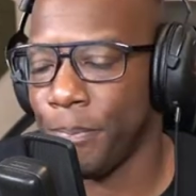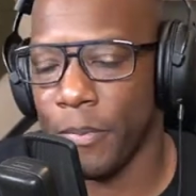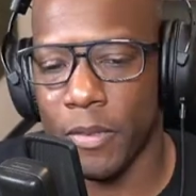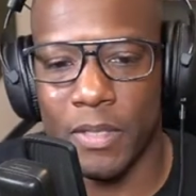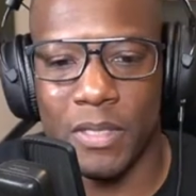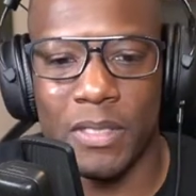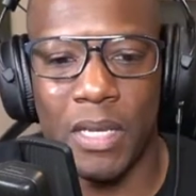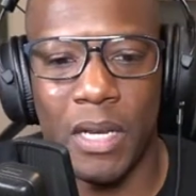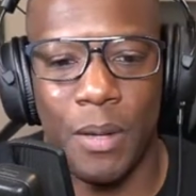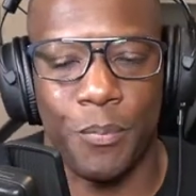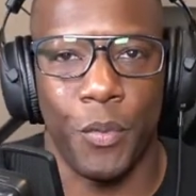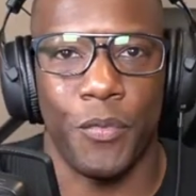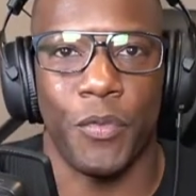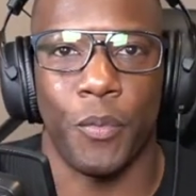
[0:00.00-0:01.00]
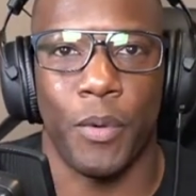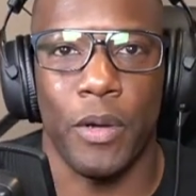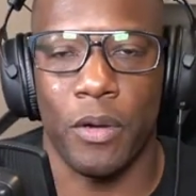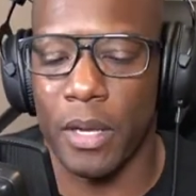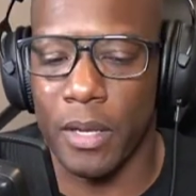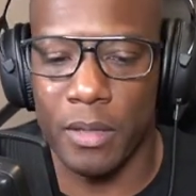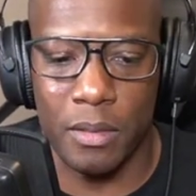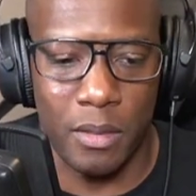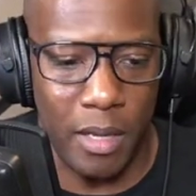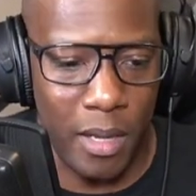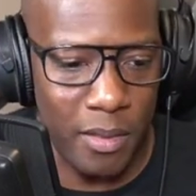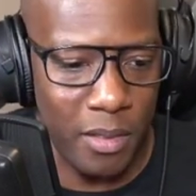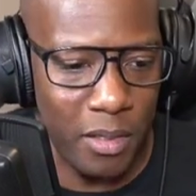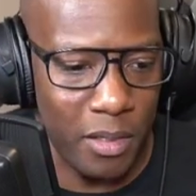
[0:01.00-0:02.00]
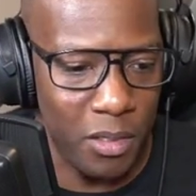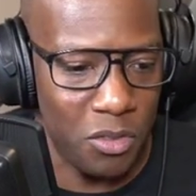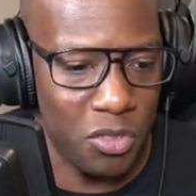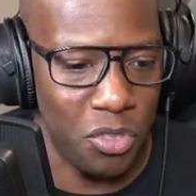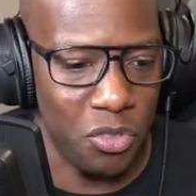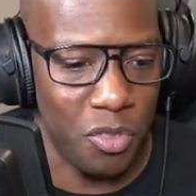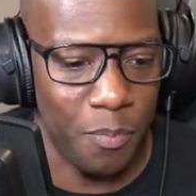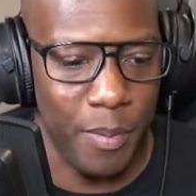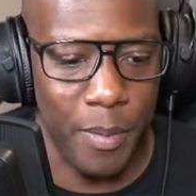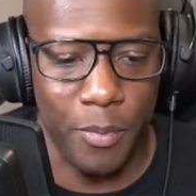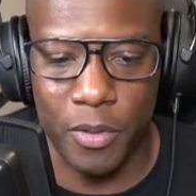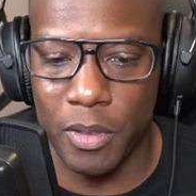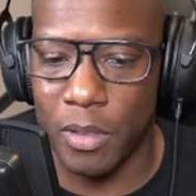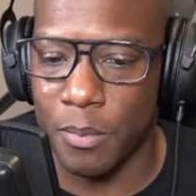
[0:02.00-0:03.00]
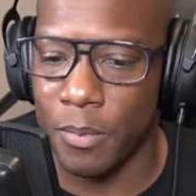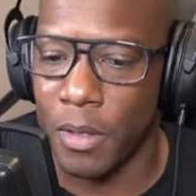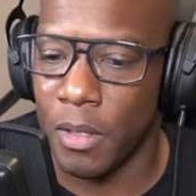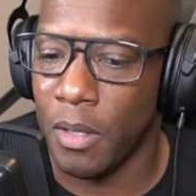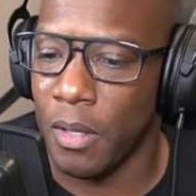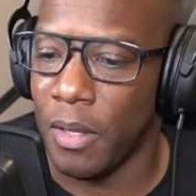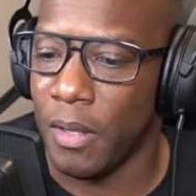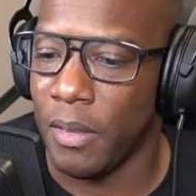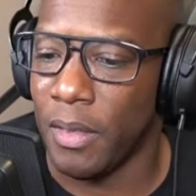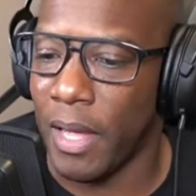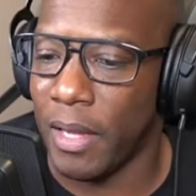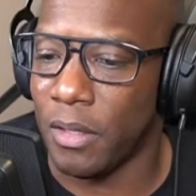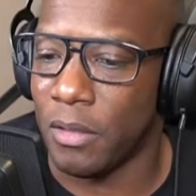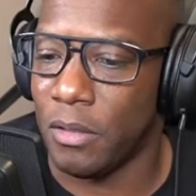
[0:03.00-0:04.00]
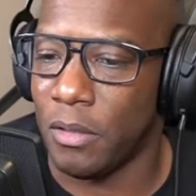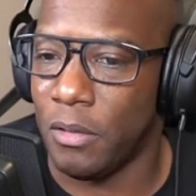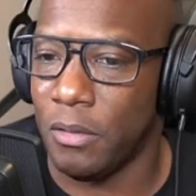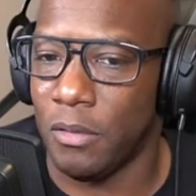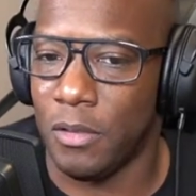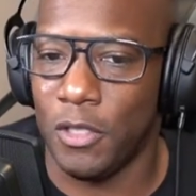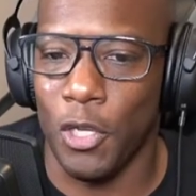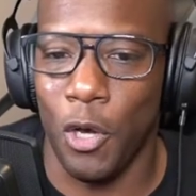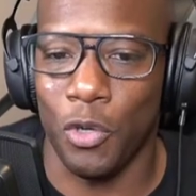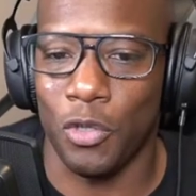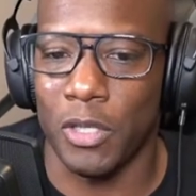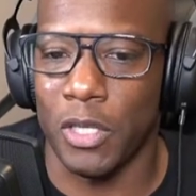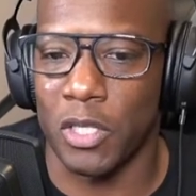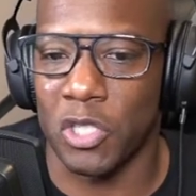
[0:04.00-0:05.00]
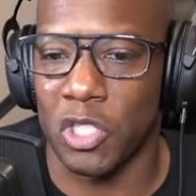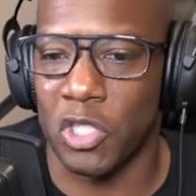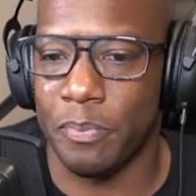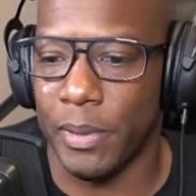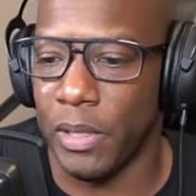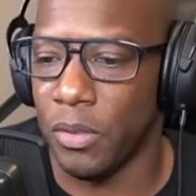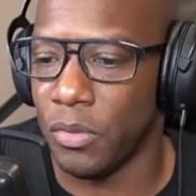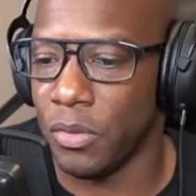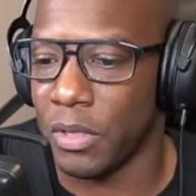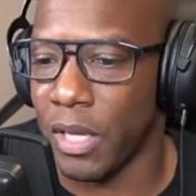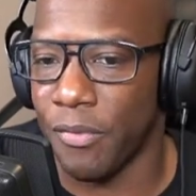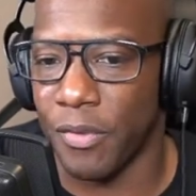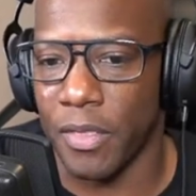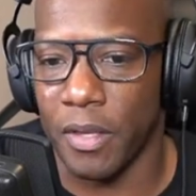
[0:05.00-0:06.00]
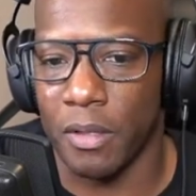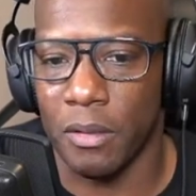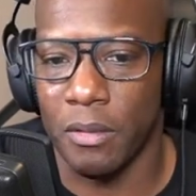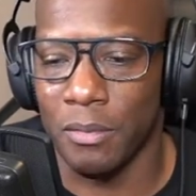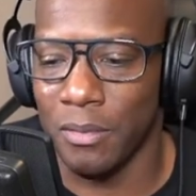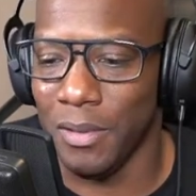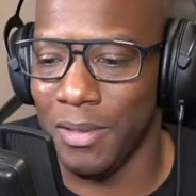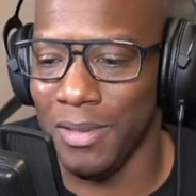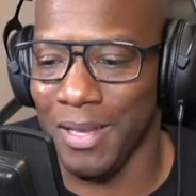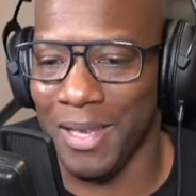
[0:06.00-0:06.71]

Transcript: The setup with the railgun, and then it shoots a paperclip that totally explodes everything. A